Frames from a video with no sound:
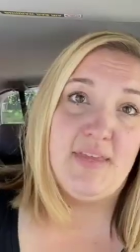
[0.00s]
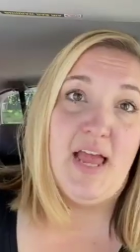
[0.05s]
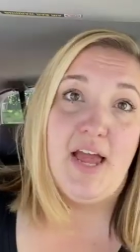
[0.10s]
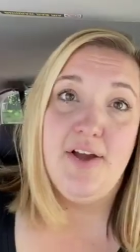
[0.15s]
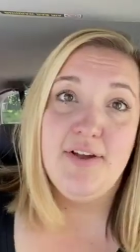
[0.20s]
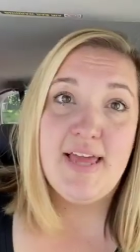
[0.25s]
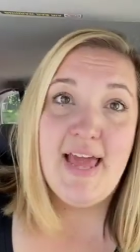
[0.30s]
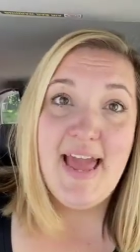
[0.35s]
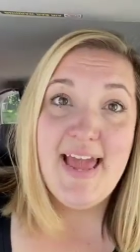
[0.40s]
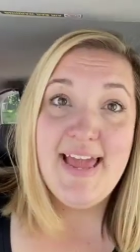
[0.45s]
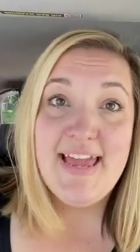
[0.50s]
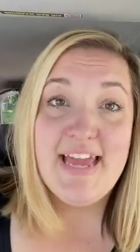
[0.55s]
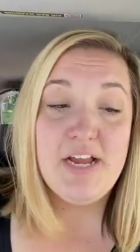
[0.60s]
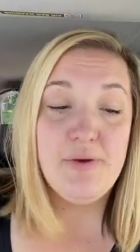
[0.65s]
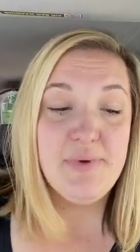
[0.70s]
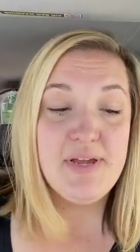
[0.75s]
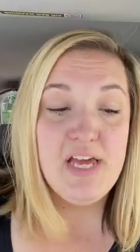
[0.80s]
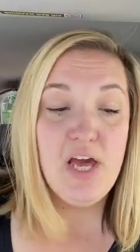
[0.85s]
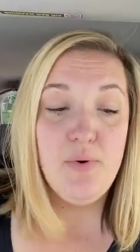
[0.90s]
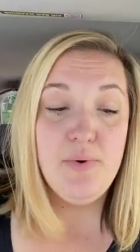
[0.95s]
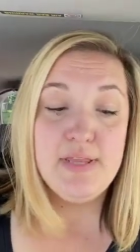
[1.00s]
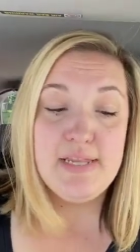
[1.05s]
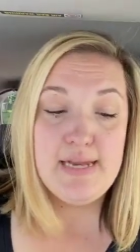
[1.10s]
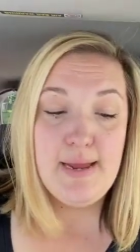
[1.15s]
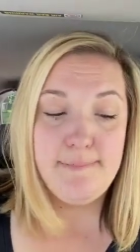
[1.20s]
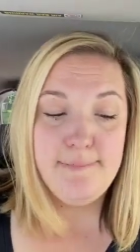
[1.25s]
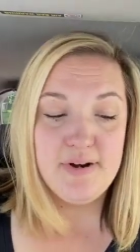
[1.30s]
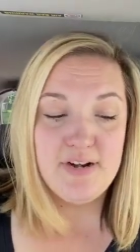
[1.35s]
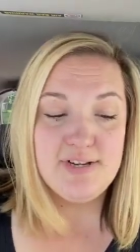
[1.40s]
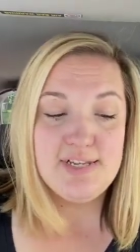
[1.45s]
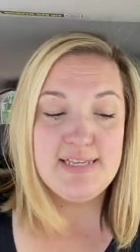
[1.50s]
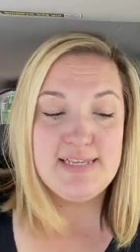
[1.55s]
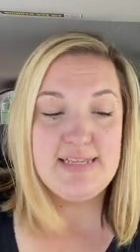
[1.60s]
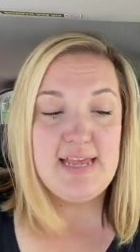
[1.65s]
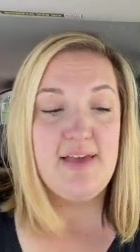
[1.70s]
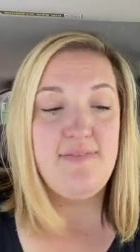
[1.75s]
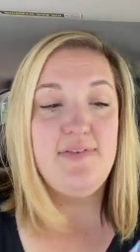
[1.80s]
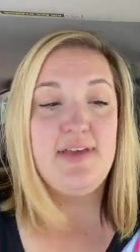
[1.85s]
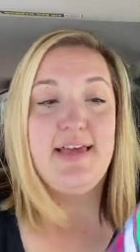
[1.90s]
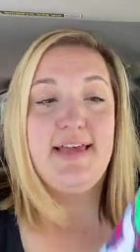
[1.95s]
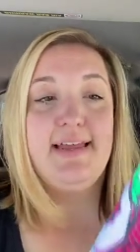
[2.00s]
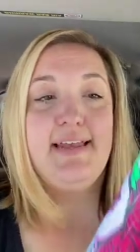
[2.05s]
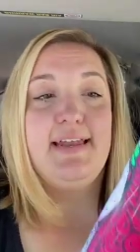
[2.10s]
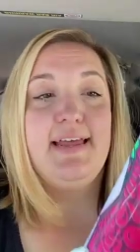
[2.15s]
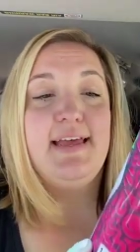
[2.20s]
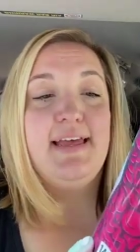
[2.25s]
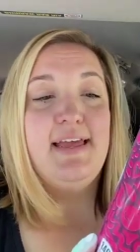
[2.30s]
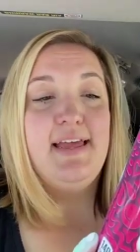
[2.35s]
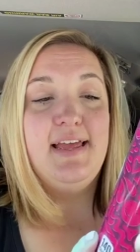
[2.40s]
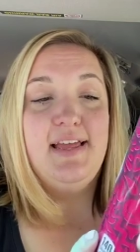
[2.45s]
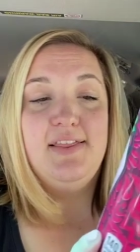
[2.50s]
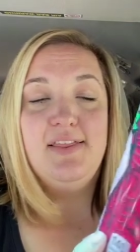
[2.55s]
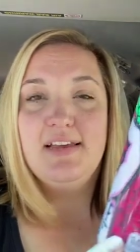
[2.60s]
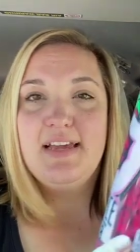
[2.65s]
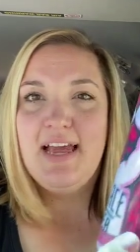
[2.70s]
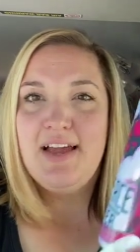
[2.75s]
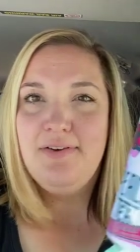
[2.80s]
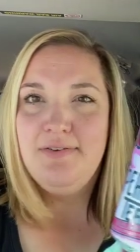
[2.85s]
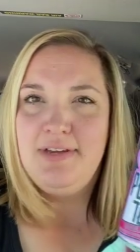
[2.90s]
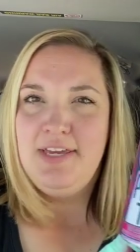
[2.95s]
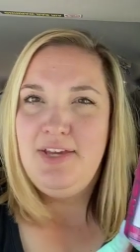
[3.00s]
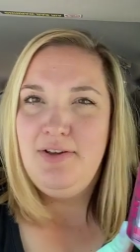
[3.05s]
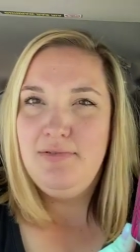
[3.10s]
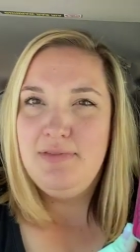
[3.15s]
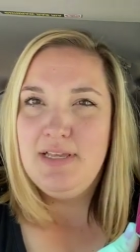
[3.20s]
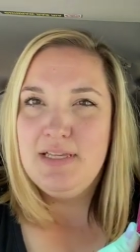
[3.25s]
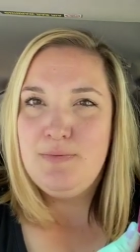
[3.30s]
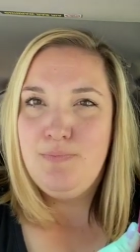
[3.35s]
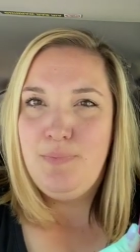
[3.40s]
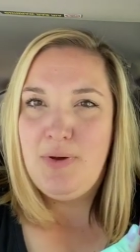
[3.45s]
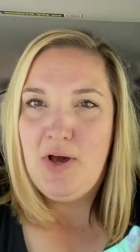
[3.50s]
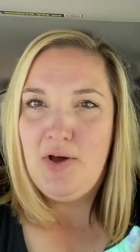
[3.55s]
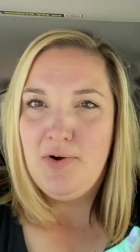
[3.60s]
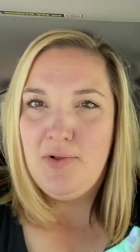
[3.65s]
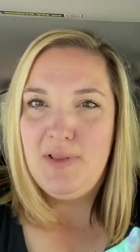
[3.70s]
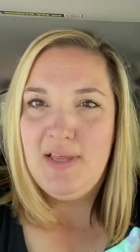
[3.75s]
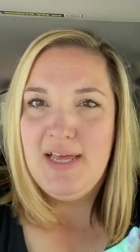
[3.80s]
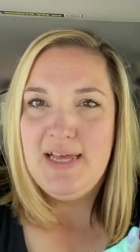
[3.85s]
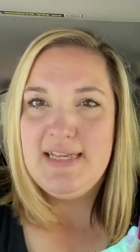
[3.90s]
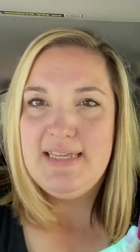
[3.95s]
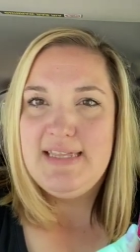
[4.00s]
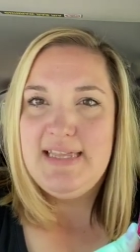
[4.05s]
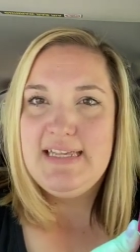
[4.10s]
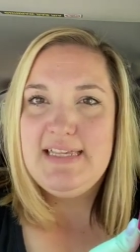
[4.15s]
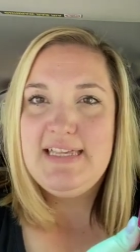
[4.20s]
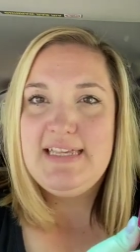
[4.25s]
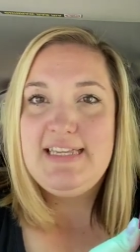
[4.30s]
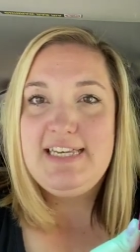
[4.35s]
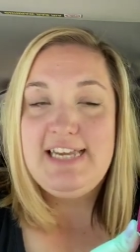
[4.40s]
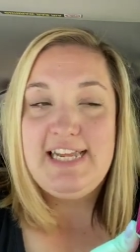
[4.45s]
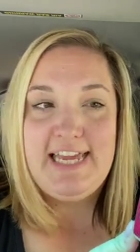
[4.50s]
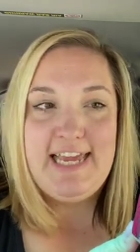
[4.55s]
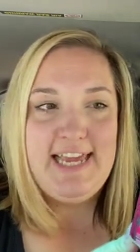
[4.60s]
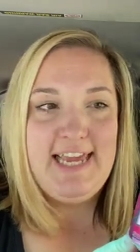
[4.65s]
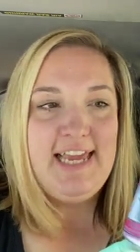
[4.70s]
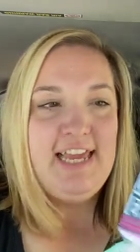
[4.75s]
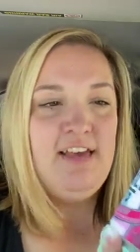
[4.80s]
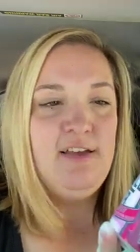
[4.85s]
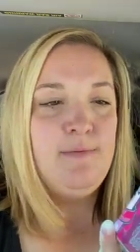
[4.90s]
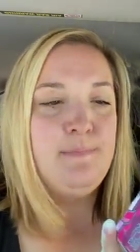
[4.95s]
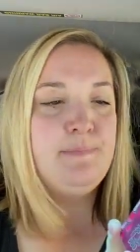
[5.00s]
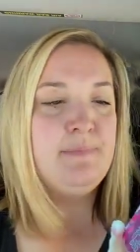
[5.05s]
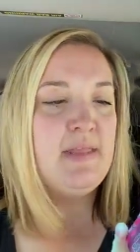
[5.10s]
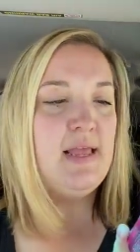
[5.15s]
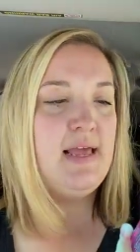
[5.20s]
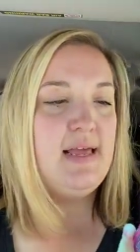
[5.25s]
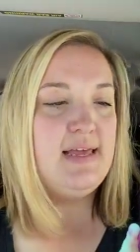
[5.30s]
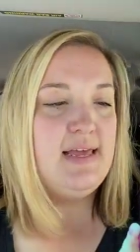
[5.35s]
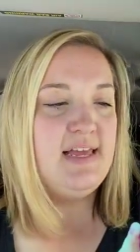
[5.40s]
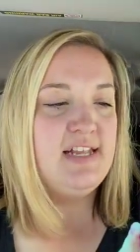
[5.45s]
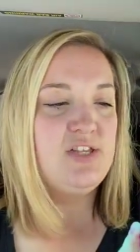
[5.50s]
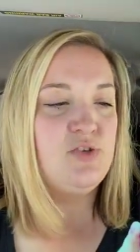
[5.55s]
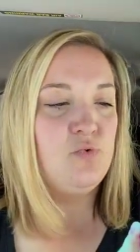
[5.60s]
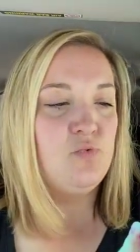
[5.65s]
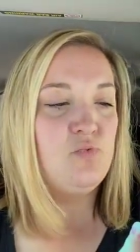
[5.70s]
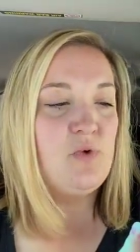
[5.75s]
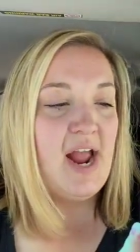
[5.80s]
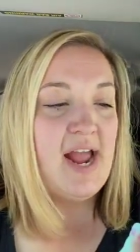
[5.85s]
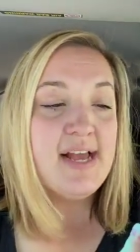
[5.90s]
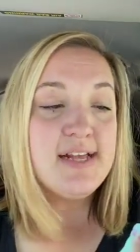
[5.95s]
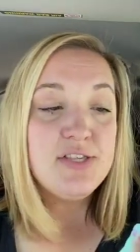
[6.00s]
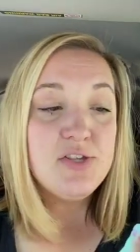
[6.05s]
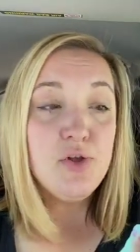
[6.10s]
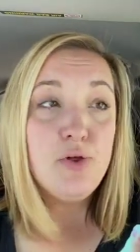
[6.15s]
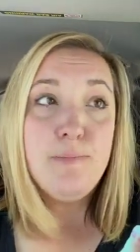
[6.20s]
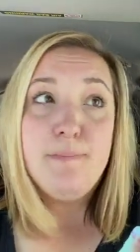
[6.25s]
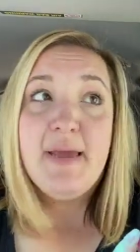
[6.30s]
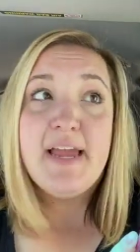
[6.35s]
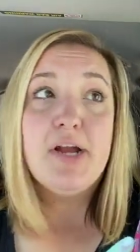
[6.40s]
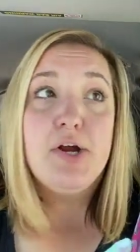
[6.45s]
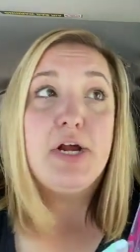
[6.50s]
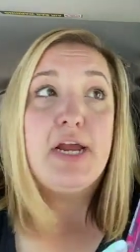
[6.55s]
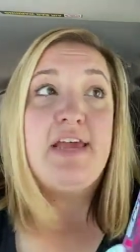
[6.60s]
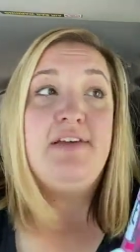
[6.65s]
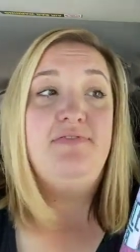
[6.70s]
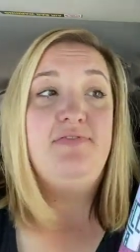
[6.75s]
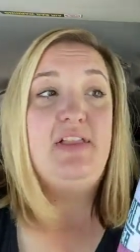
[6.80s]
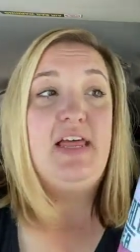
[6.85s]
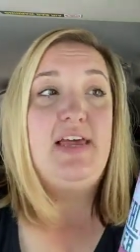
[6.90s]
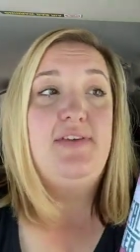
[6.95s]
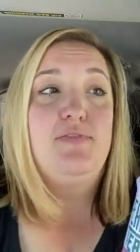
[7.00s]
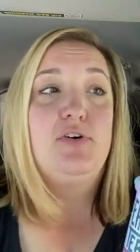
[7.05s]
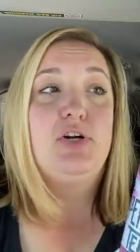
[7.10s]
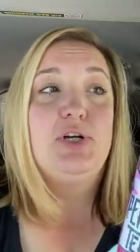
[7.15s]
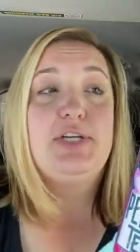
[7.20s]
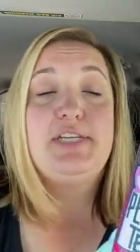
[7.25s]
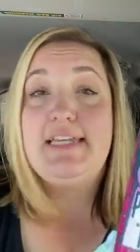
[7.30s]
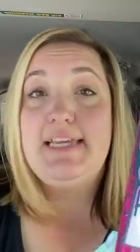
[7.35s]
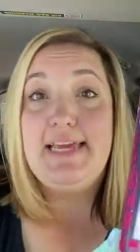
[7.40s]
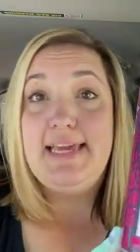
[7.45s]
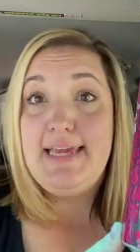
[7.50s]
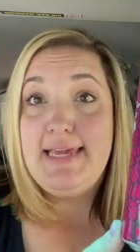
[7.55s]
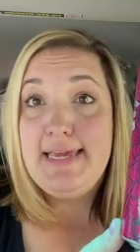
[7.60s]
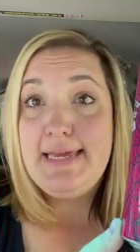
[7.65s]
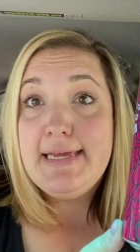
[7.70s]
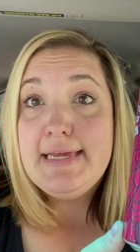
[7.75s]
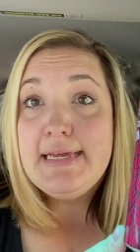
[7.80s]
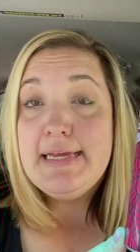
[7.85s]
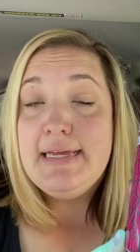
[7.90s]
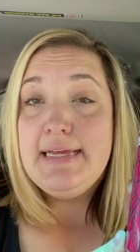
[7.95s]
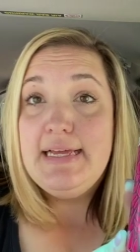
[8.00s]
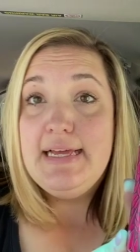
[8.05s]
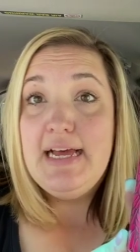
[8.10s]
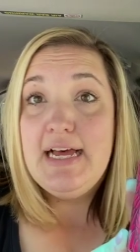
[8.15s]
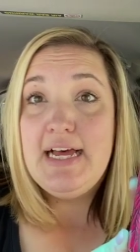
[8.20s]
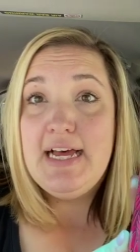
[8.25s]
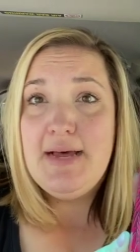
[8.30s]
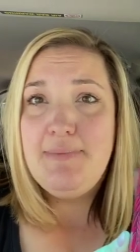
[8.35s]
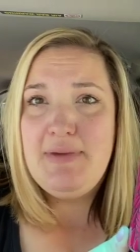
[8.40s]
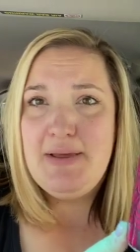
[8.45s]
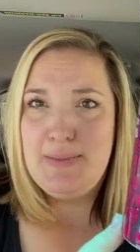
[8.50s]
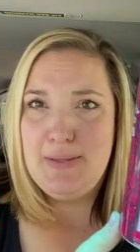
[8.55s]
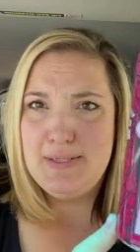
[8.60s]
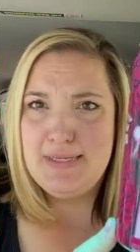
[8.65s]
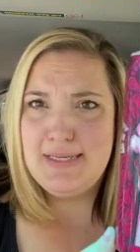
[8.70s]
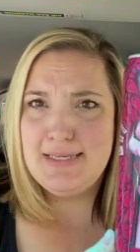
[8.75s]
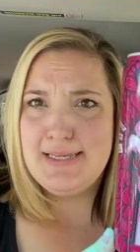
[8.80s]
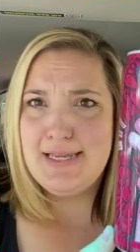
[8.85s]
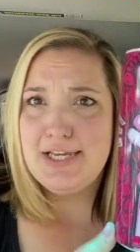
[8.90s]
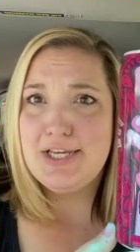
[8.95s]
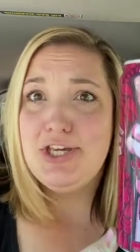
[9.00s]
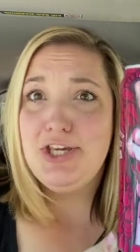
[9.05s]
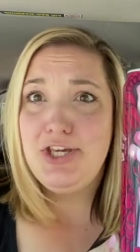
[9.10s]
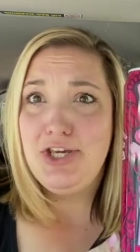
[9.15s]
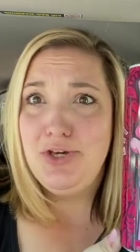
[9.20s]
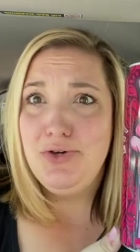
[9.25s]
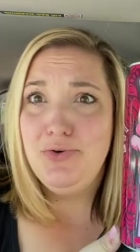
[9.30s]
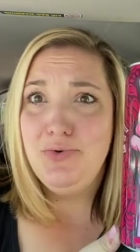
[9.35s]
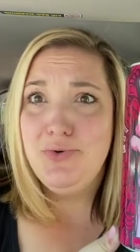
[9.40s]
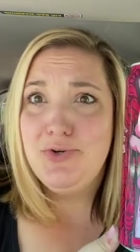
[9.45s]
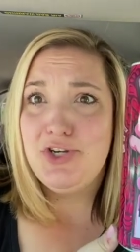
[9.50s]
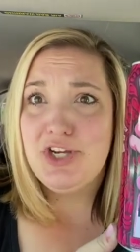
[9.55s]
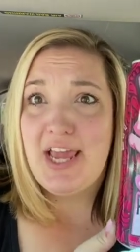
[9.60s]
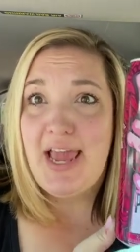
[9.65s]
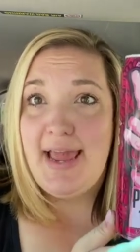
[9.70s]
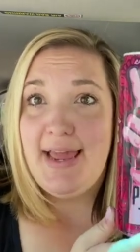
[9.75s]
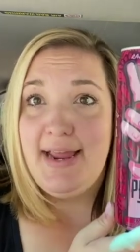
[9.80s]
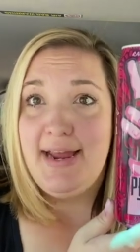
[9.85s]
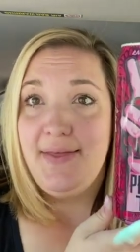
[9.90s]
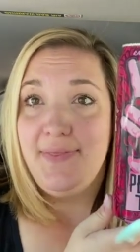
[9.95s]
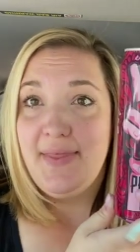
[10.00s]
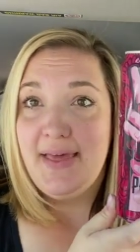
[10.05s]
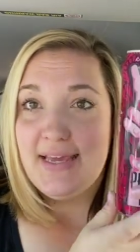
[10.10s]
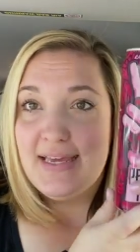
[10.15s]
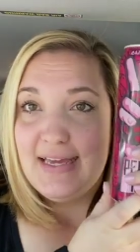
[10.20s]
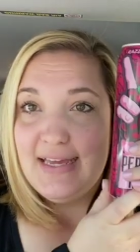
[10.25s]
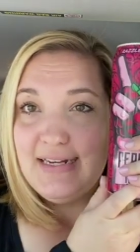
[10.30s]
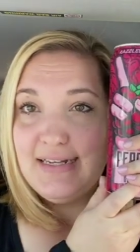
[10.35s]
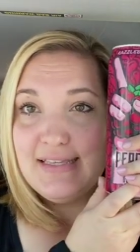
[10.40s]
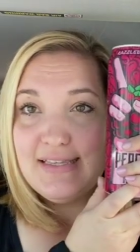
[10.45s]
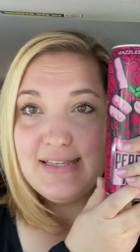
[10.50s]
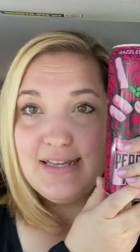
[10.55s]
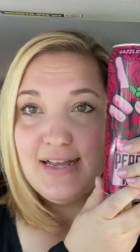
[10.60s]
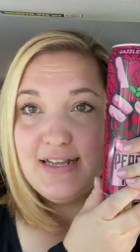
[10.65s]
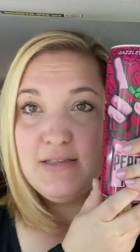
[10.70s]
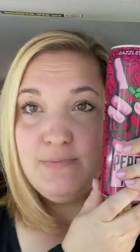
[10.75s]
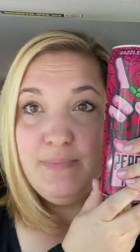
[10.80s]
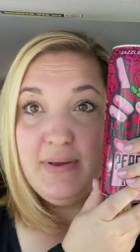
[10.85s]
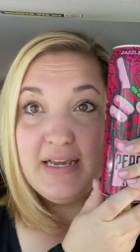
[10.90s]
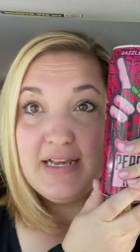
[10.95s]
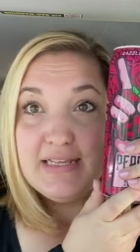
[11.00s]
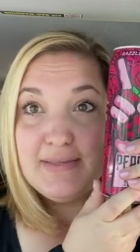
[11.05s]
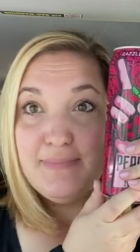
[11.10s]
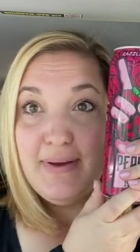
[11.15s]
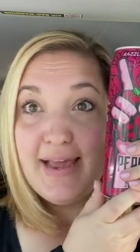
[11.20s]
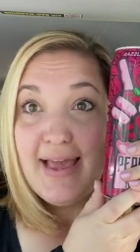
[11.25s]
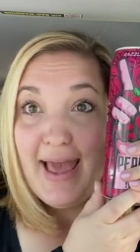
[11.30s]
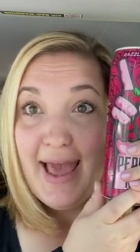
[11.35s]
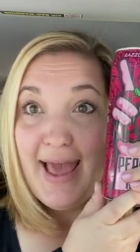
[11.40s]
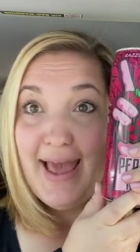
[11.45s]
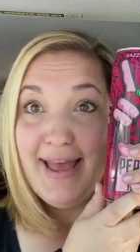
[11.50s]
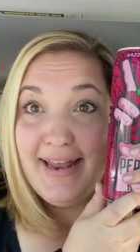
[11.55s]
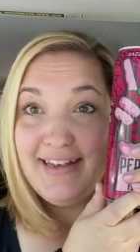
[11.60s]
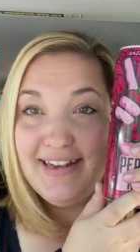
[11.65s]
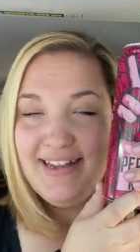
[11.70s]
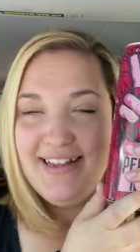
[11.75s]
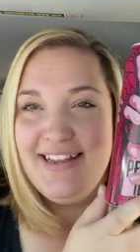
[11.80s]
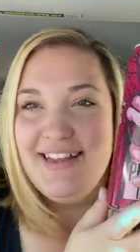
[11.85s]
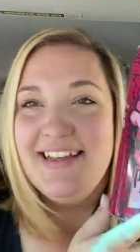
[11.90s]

Okay, here we go with number seven. Look at how cute this bottle is. This is tea. It's razzleberry flavored tea. Um, and this is a huge can. Like it's as big as my head.